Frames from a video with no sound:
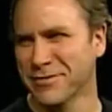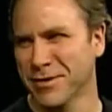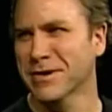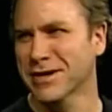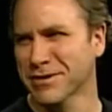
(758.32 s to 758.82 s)

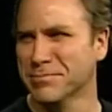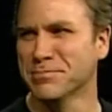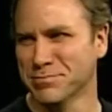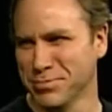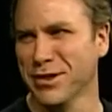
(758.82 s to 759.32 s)
from a
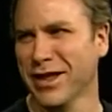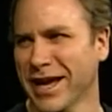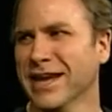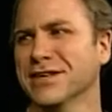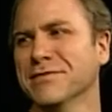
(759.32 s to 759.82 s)
yeah.
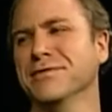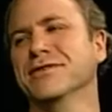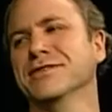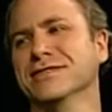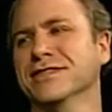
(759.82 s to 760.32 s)
plant if
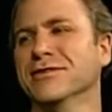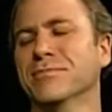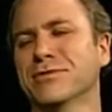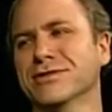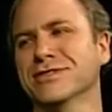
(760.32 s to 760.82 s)
you're a single
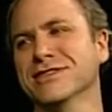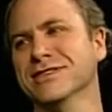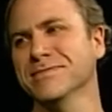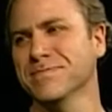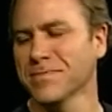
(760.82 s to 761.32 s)

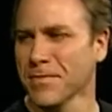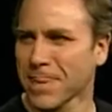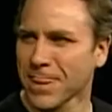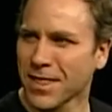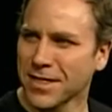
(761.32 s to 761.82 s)
person.
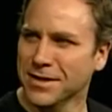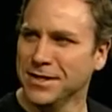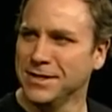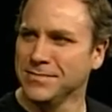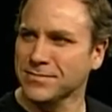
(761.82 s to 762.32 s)

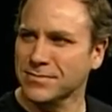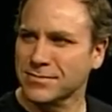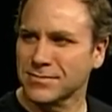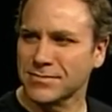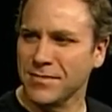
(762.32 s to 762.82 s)

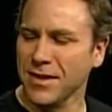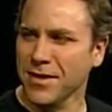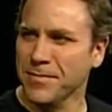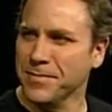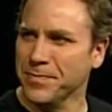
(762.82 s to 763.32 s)
So now
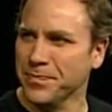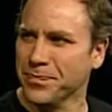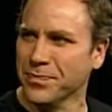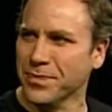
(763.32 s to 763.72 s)
it's okay on a